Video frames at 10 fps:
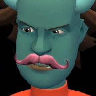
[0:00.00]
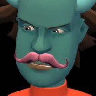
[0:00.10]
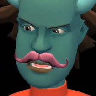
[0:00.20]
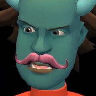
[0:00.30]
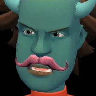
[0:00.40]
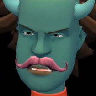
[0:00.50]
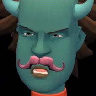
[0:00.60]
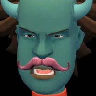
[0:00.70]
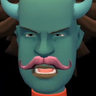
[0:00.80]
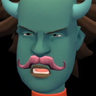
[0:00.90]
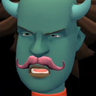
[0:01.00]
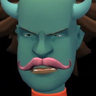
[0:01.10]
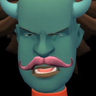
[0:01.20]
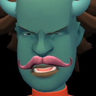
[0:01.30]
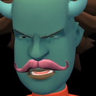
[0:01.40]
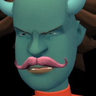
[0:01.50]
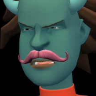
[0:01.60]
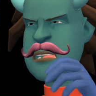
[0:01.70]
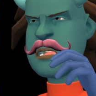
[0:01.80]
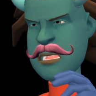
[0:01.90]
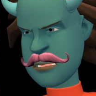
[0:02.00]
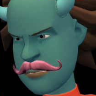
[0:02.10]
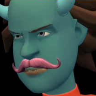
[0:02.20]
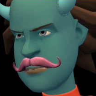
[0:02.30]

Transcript: just as we did to them in the time of Noah.